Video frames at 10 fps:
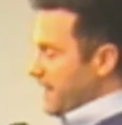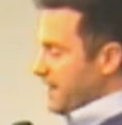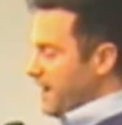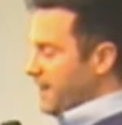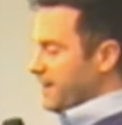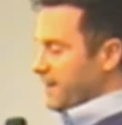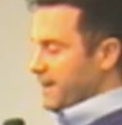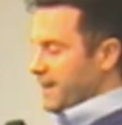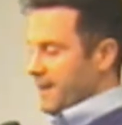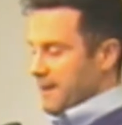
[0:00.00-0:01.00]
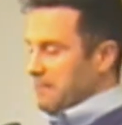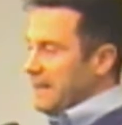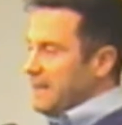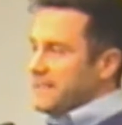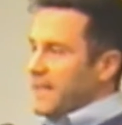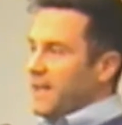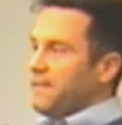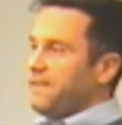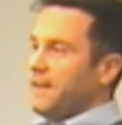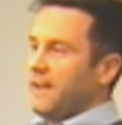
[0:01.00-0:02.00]
I can't believe
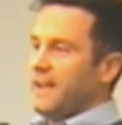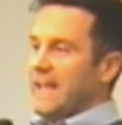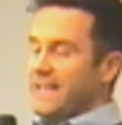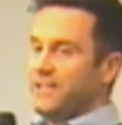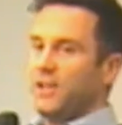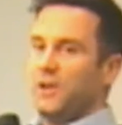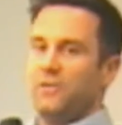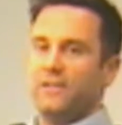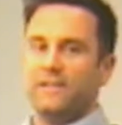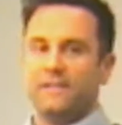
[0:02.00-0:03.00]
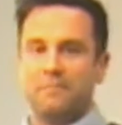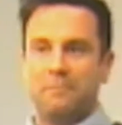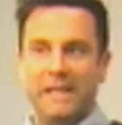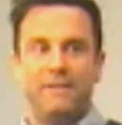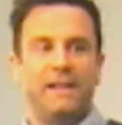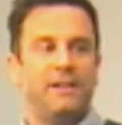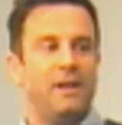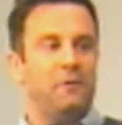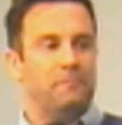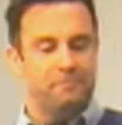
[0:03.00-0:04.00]
myself into believing in
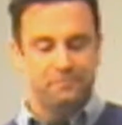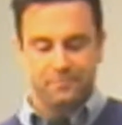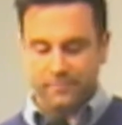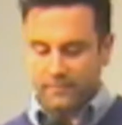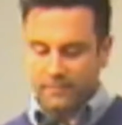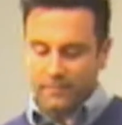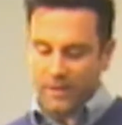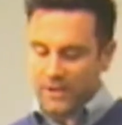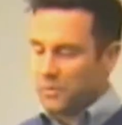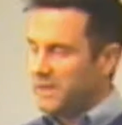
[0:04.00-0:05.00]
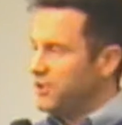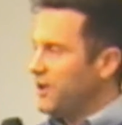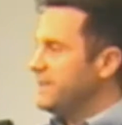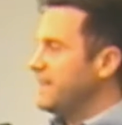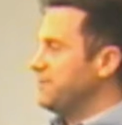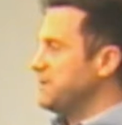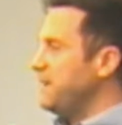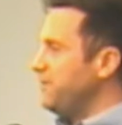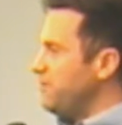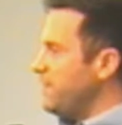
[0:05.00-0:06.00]
you. So will you show yourself to
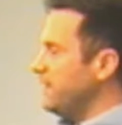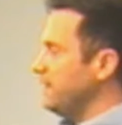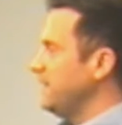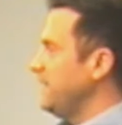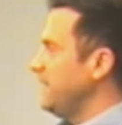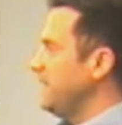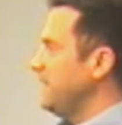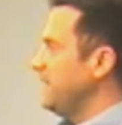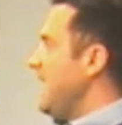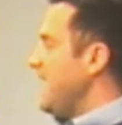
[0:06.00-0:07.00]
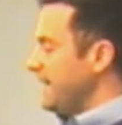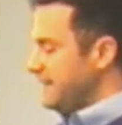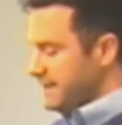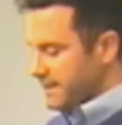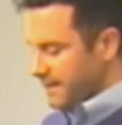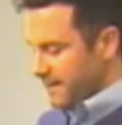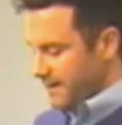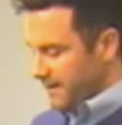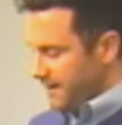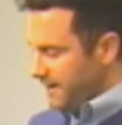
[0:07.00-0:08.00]
me if you're real? And
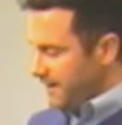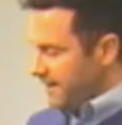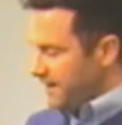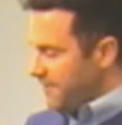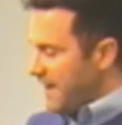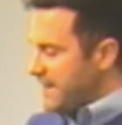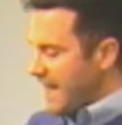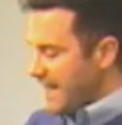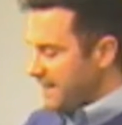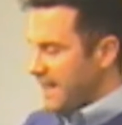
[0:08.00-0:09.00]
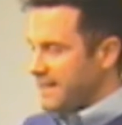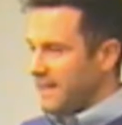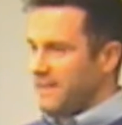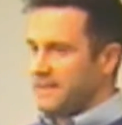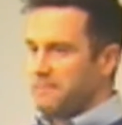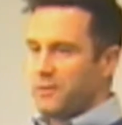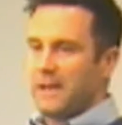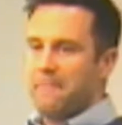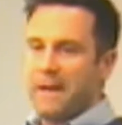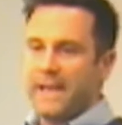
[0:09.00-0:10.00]
that night I had, I had, this
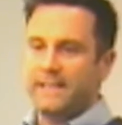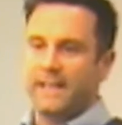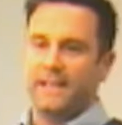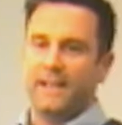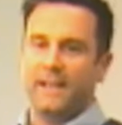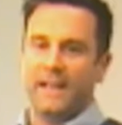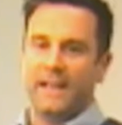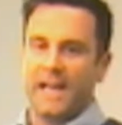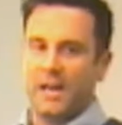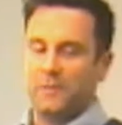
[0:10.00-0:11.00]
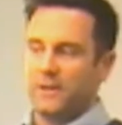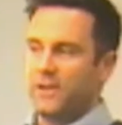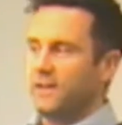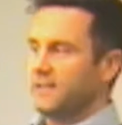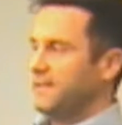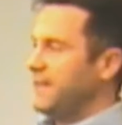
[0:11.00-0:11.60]
most amazing encounter with God.